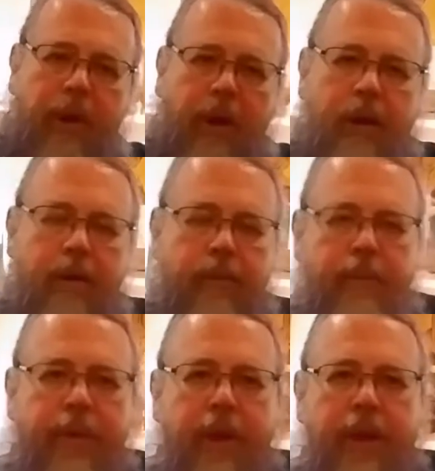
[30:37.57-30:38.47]
uh,
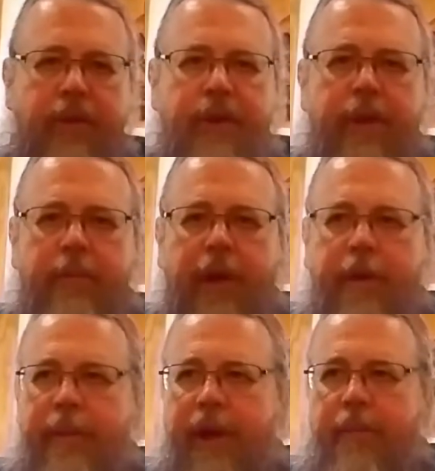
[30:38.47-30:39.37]
sent by
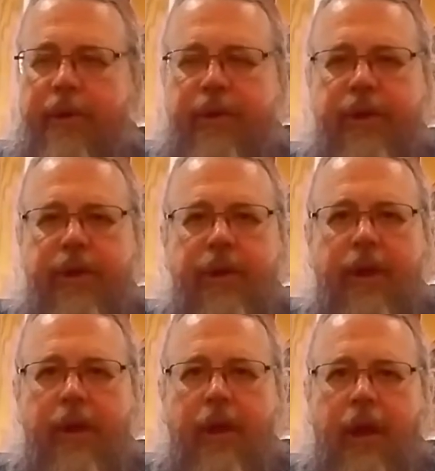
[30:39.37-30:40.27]
the papacy
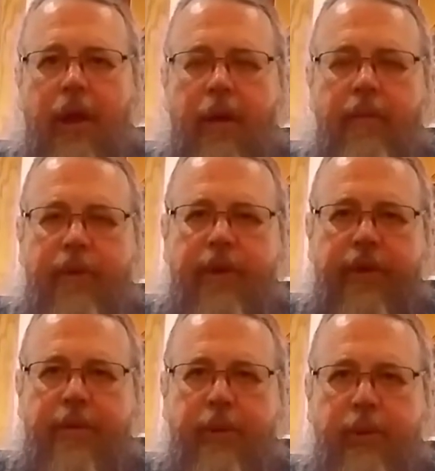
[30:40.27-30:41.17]
uh,
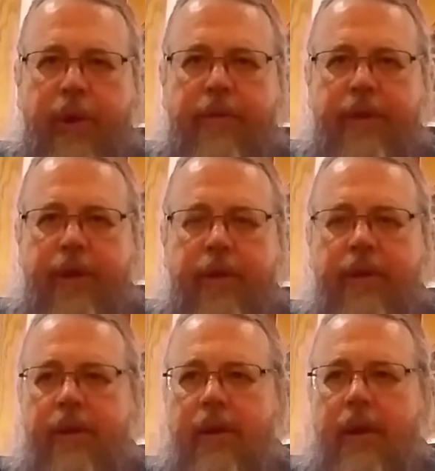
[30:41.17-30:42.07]
into Moravia.
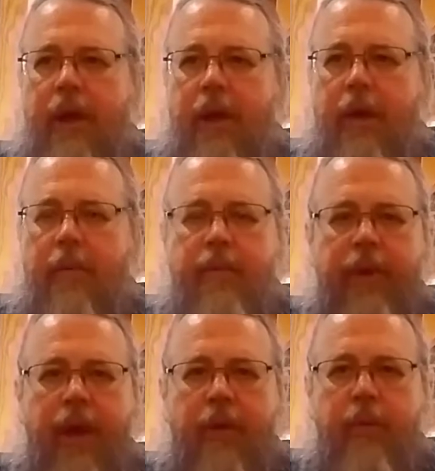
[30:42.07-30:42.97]
Um,
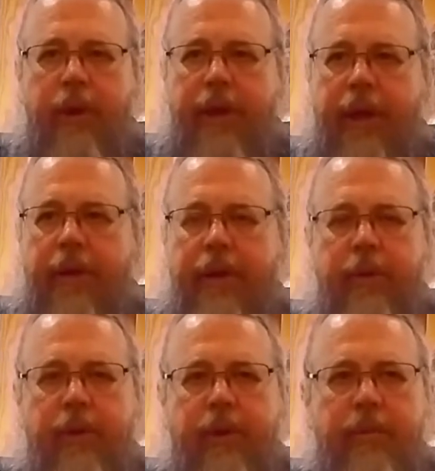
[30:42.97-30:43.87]
on one hand, they
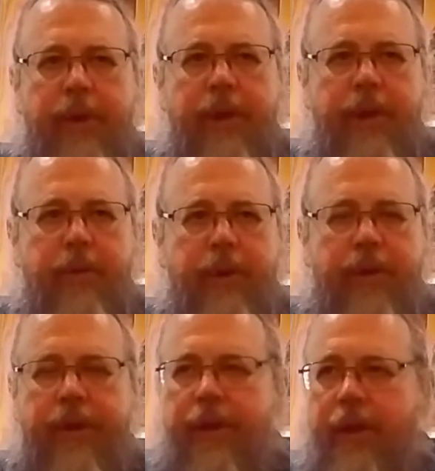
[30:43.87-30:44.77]
were competing
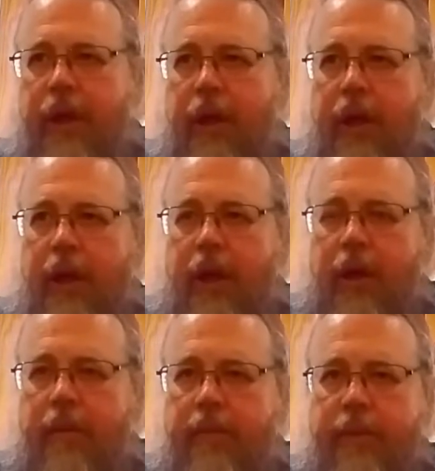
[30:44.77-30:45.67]
with the
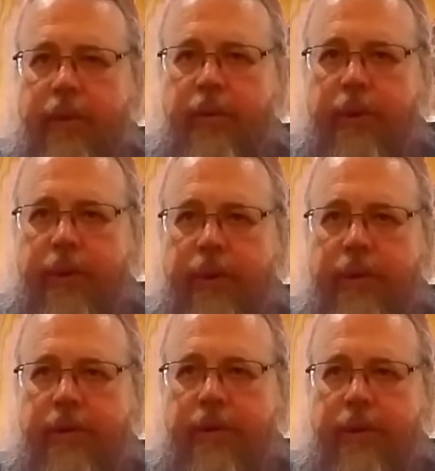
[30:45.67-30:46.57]
uh, with
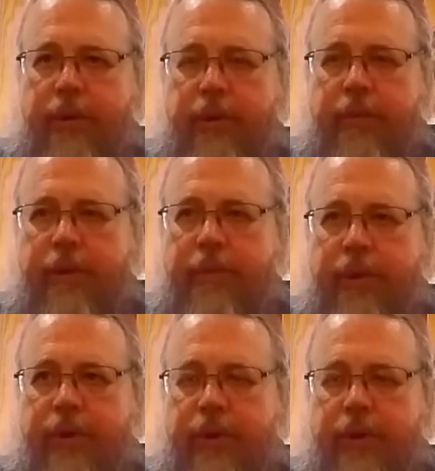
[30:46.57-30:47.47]
the, the German
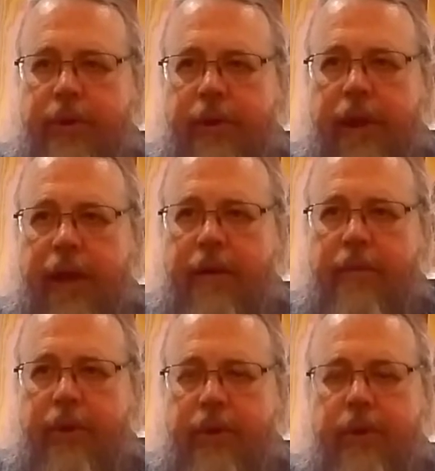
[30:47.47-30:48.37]
missionaries, the Latin
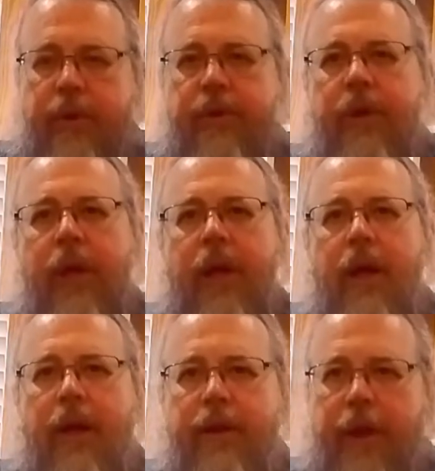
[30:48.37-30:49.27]
missionaries.
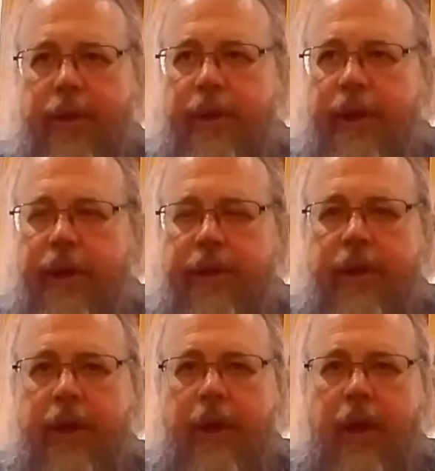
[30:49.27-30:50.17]
On the other hand,
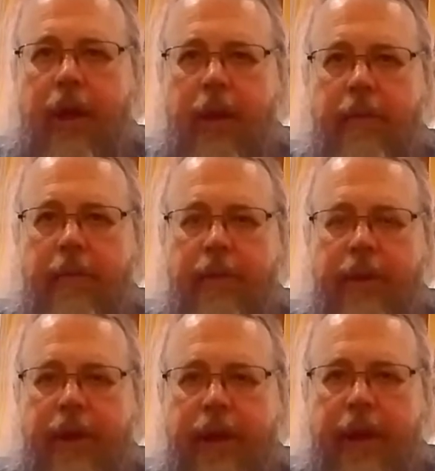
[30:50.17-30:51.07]
uh,
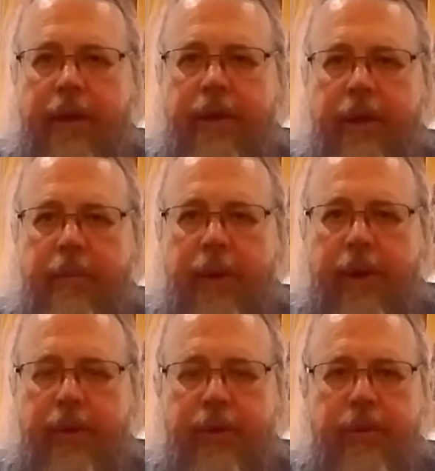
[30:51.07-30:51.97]
they had a
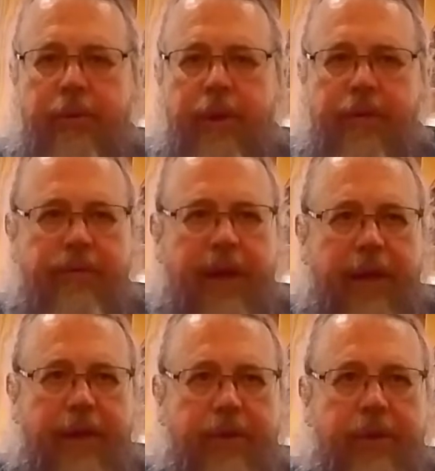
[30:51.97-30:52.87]
major
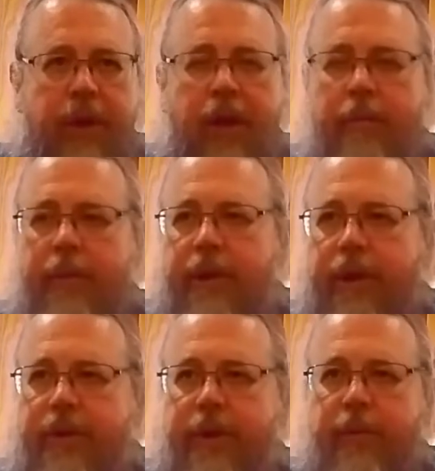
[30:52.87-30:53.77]
advantage
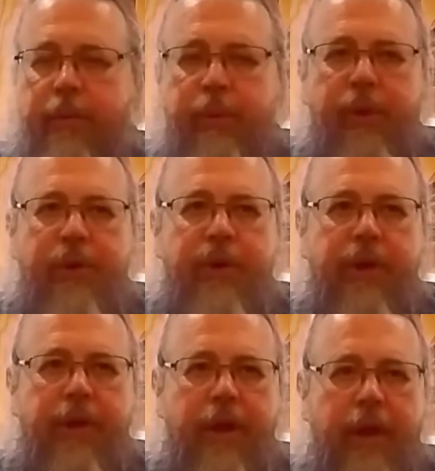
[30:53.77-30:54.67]
because they were
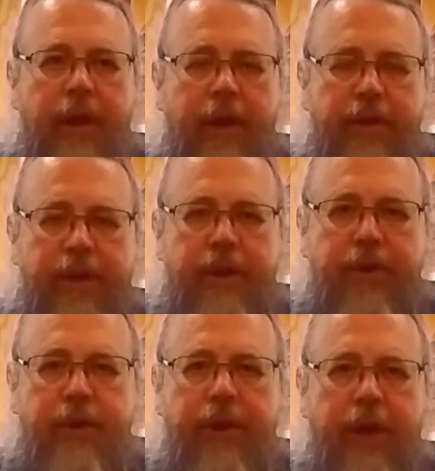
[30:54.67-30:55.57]
preaching and
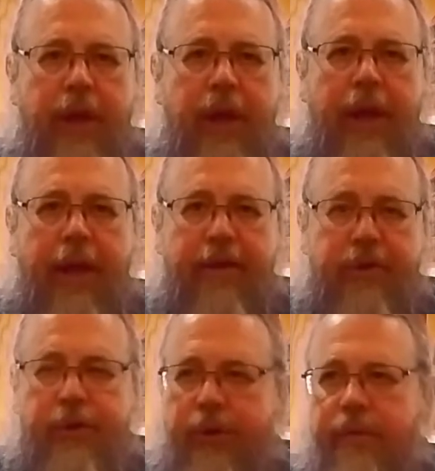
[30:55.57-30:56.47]
teaching and
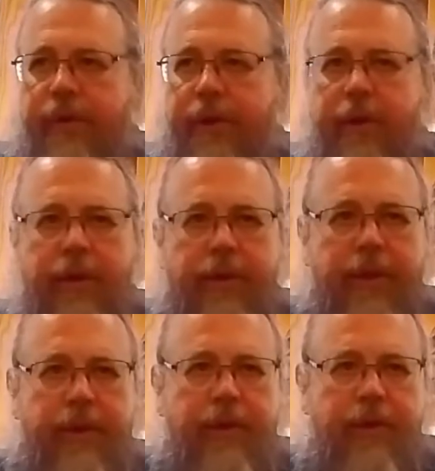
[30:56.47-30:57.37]
serving
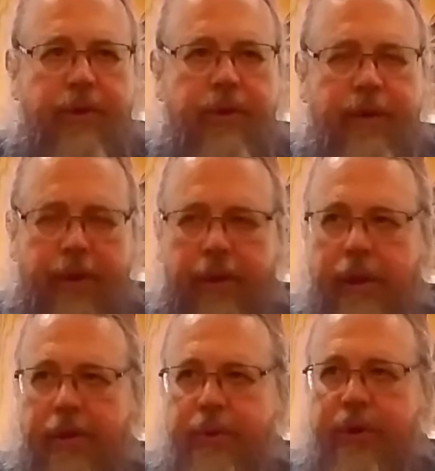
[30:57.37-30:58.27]
the serving the
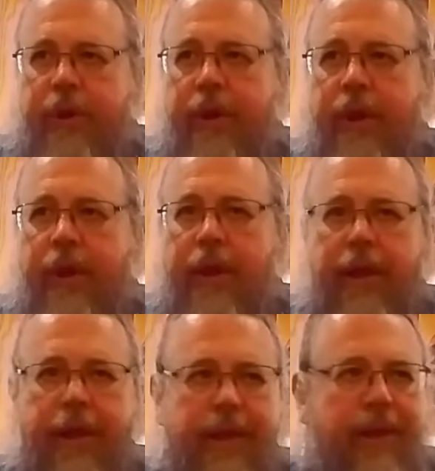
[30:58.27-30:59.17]
liturgy
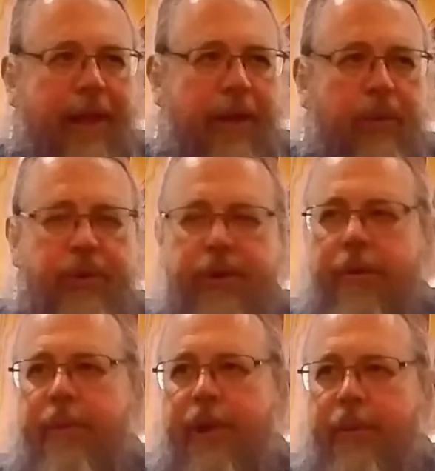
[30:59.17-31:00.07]
in a language that
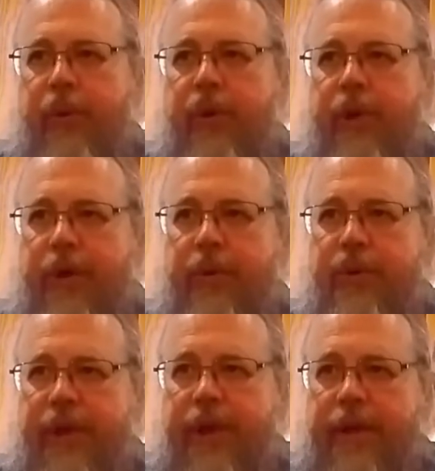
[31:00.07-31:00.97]
the people could
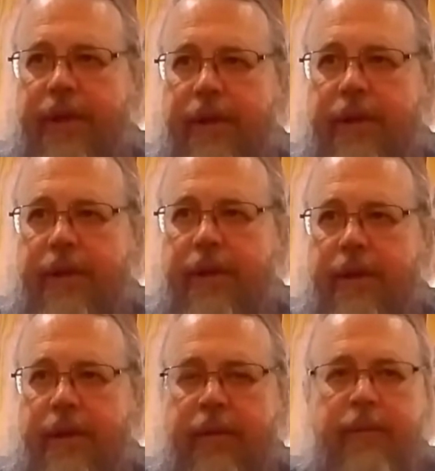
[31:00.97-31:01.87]
understand.
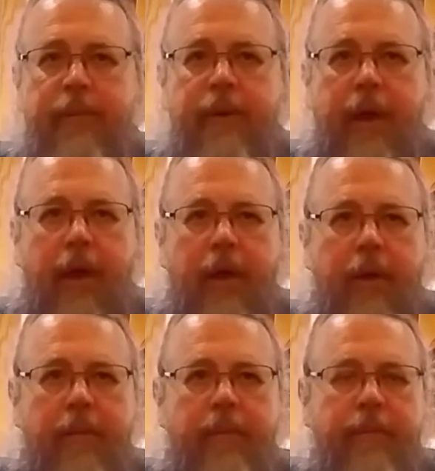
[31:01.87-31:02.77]

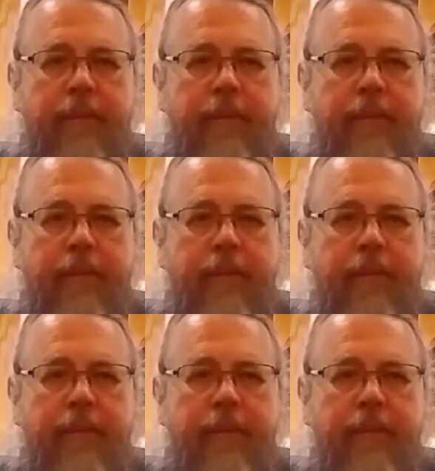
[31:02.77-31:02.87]
Um,